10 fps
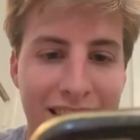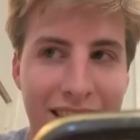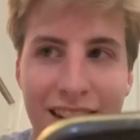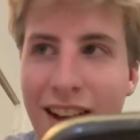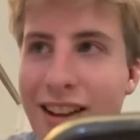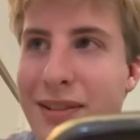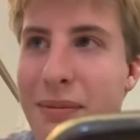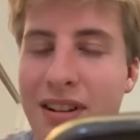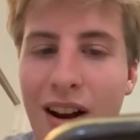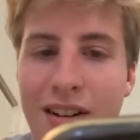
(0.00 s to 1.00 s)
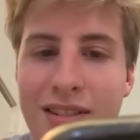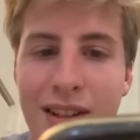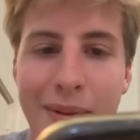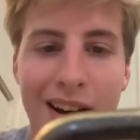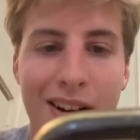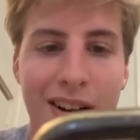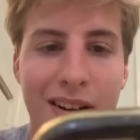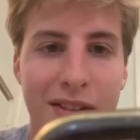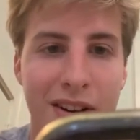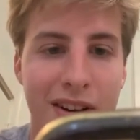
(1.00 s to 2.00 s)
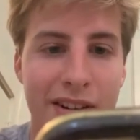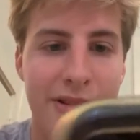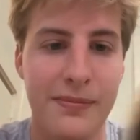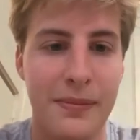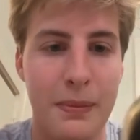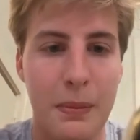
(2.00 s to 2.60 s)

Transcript: Uh, that's my dogs in the background if you hear them. Dog